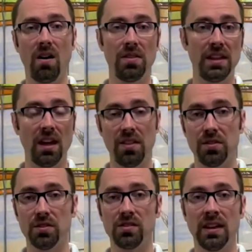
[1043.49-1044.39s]
the
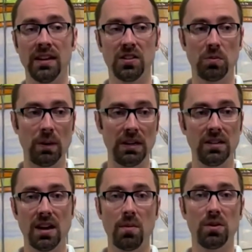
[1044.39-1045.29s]
others, spending
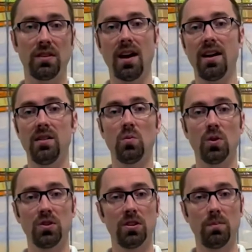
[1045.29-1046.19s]
time with God in
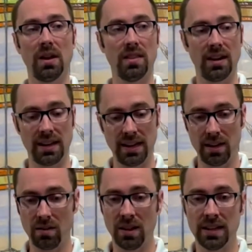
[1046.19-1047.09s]
worship, and then
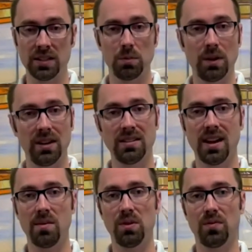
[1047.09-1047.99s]
again, spending
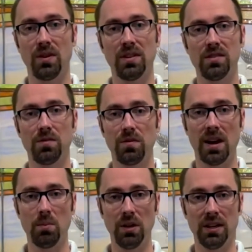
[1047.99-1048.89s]
time with friends and
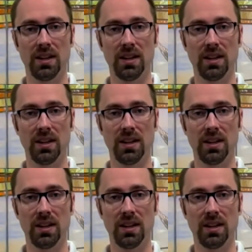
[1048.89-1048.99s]
family.